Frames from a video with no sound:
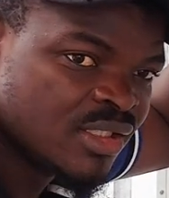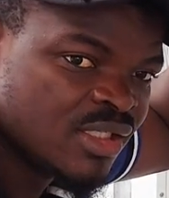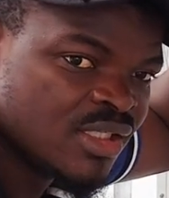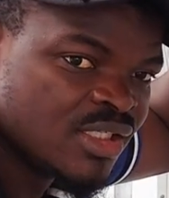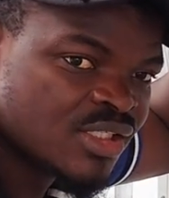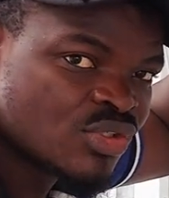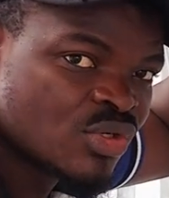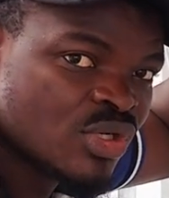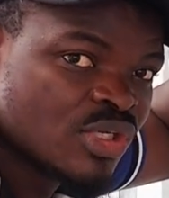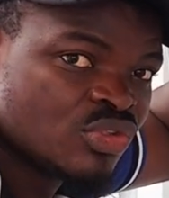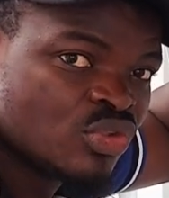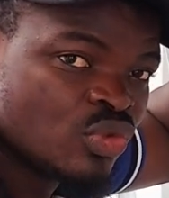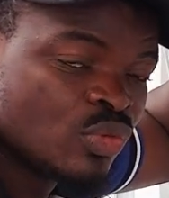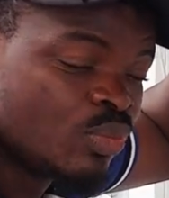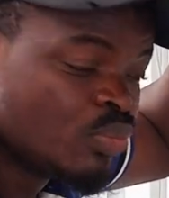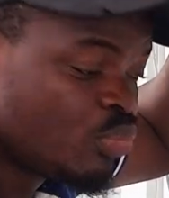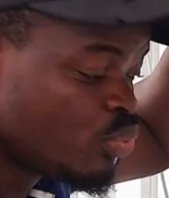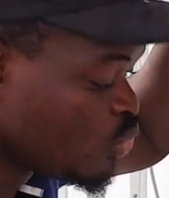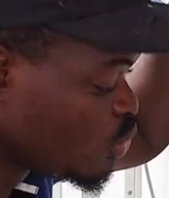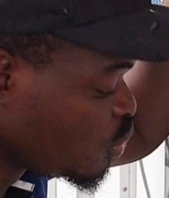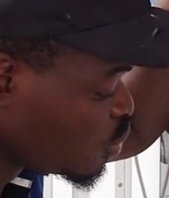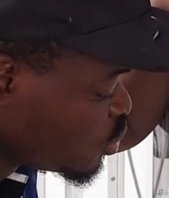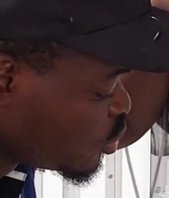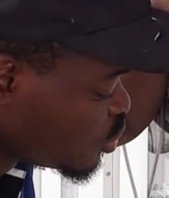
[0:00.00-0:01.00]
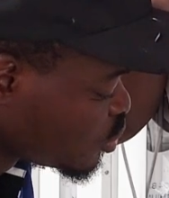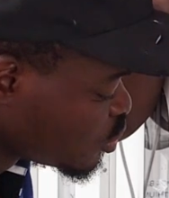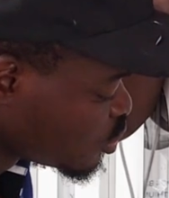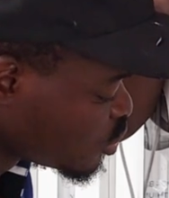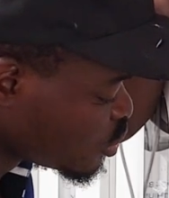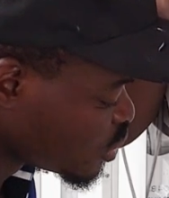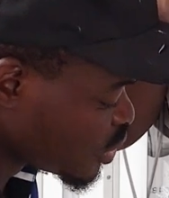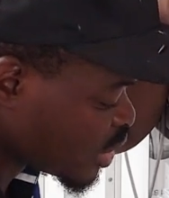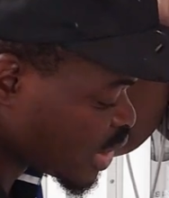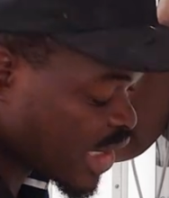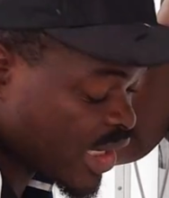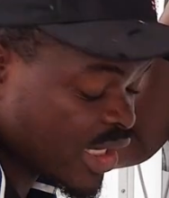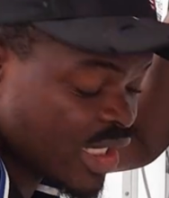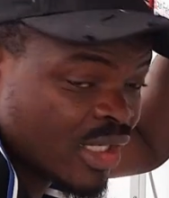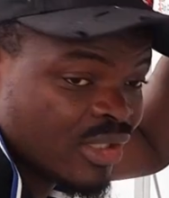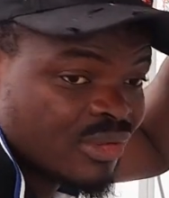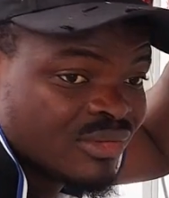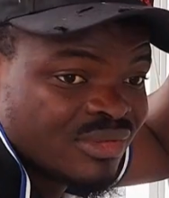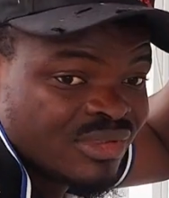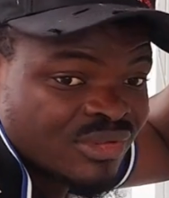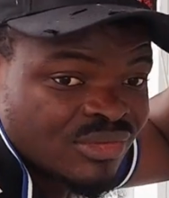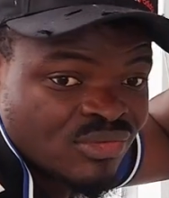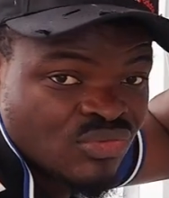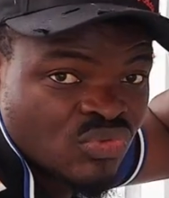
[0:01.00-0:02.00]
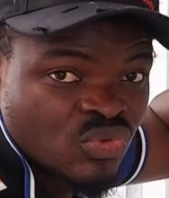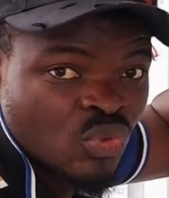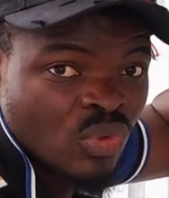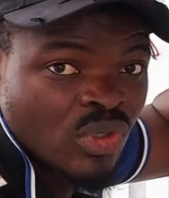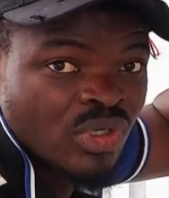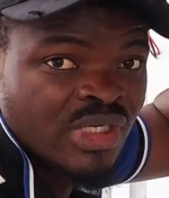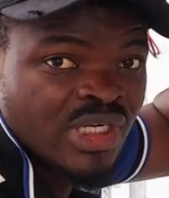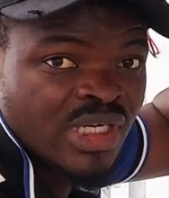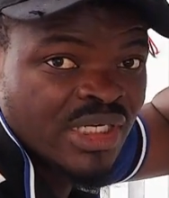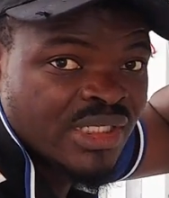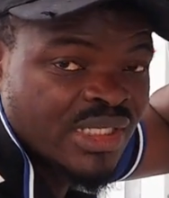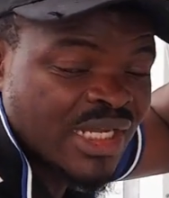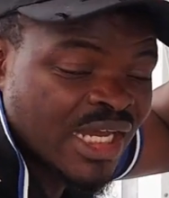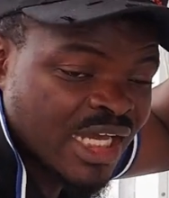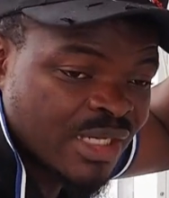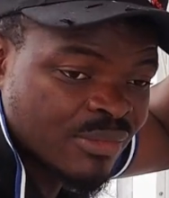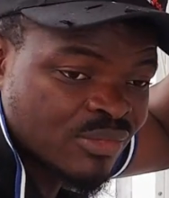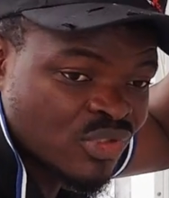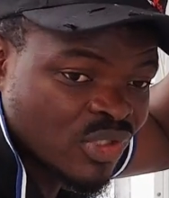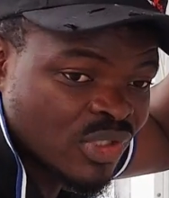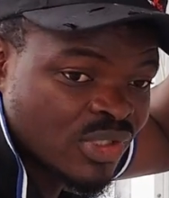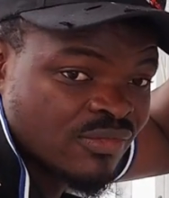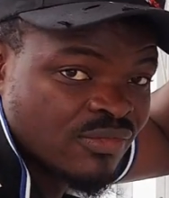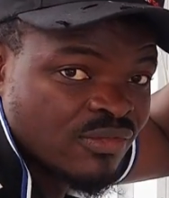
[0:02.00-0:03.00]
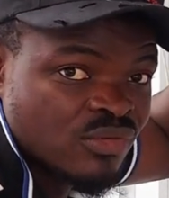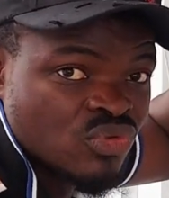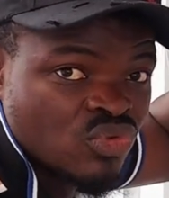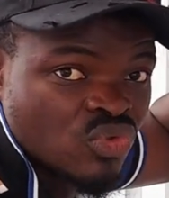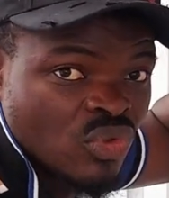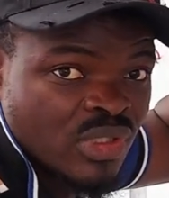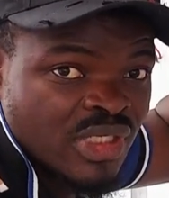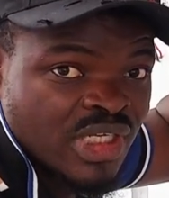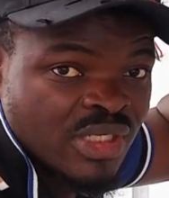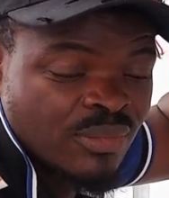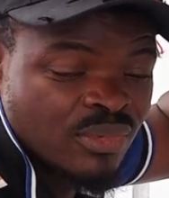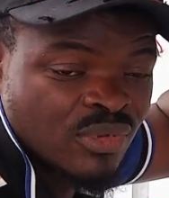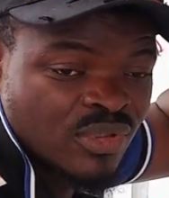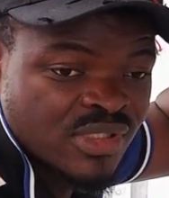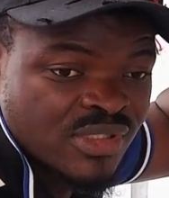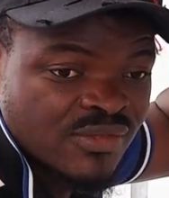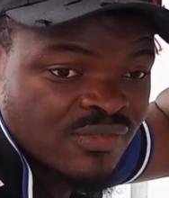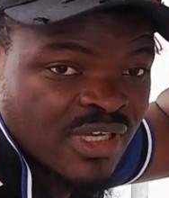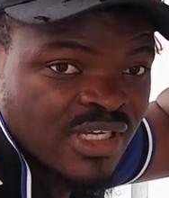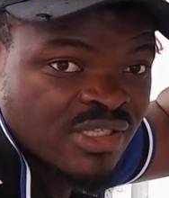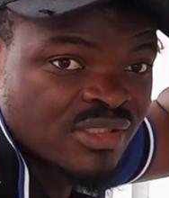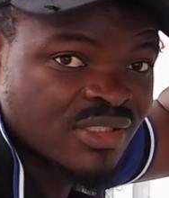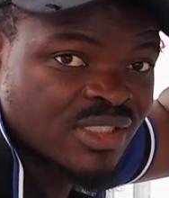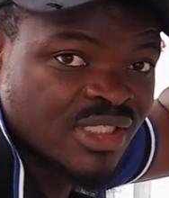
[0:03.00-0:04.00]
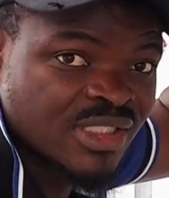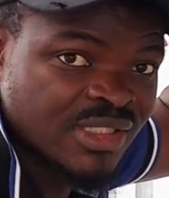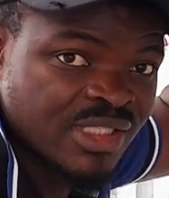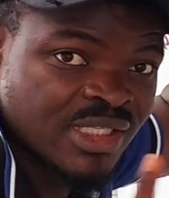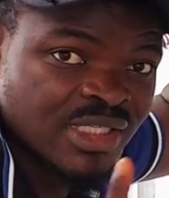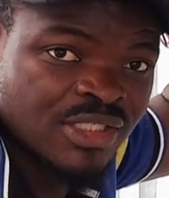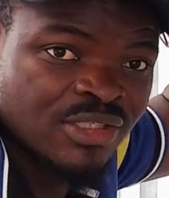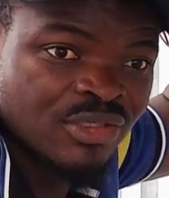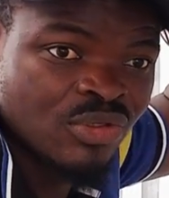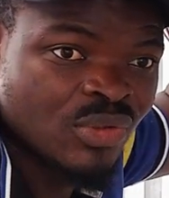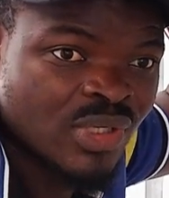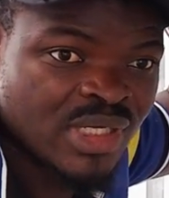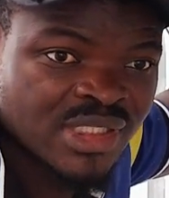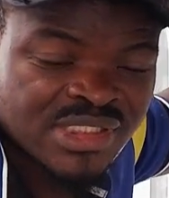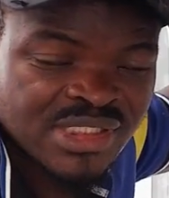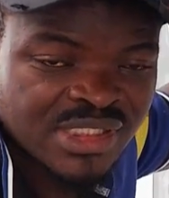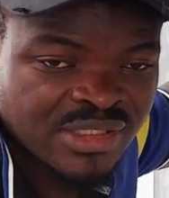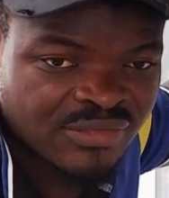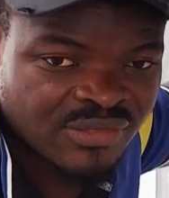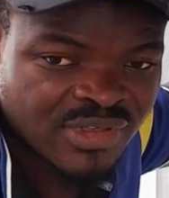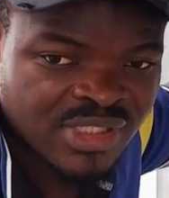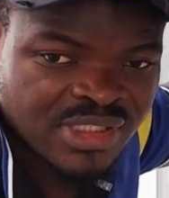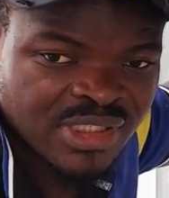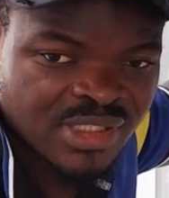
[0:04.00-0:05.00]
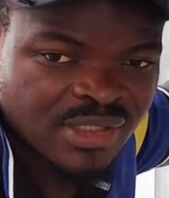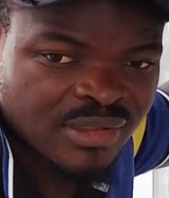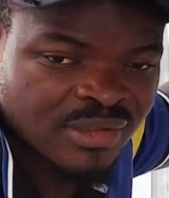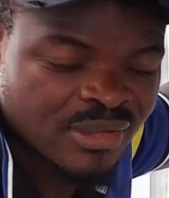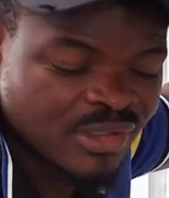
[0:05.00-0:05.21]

it's going to pull around 200 amps or even 200 plus if you are using a 10 kilowatt inverter.